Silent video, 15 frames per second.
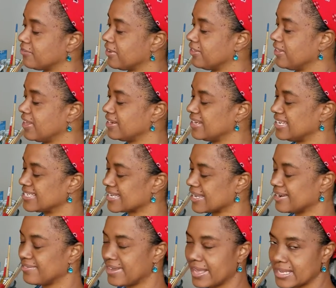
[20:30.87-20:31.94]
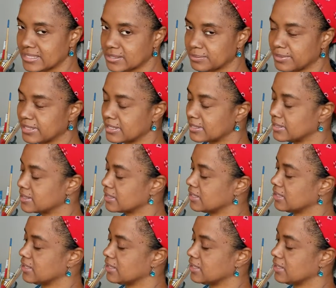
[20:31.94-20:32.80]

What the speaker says: and then it's kind of a hassle because